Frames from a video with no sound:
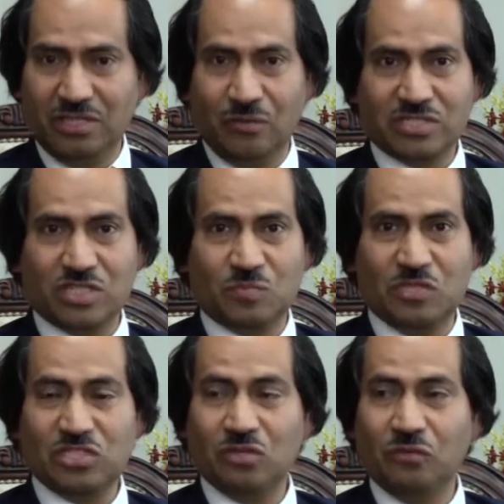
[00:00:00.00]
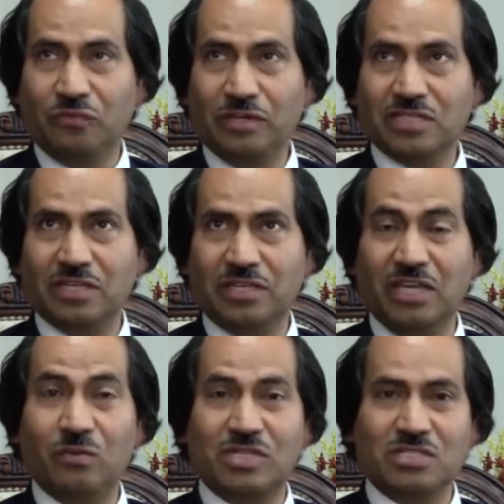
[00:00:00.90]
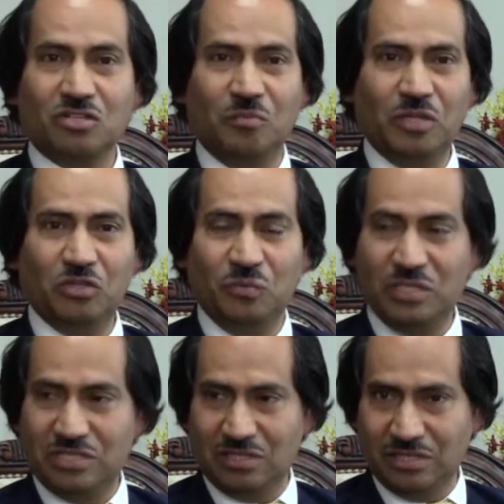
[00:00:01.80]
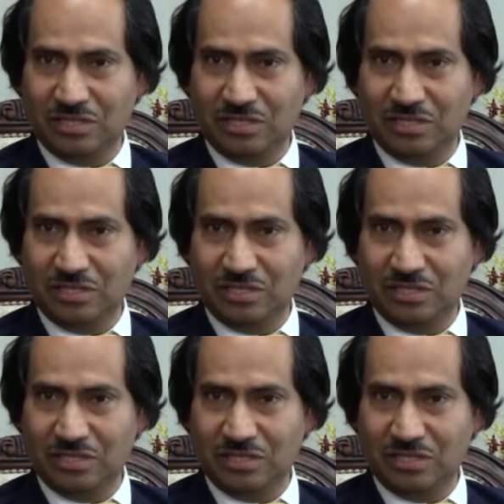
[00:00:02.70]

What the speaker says: It was a special conference. He was coming to visit